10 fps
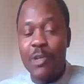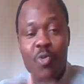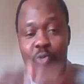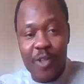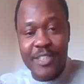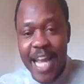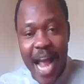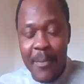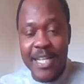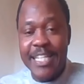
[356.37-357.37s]

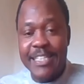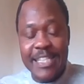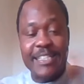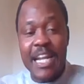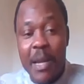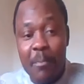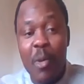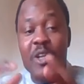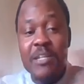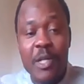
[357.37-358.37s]
it's an
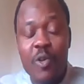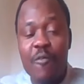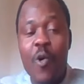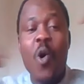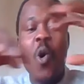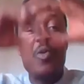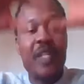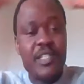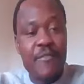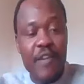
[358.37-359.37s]
embodiment of
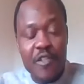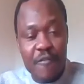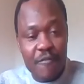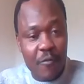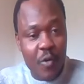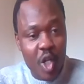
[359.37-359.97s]
all the different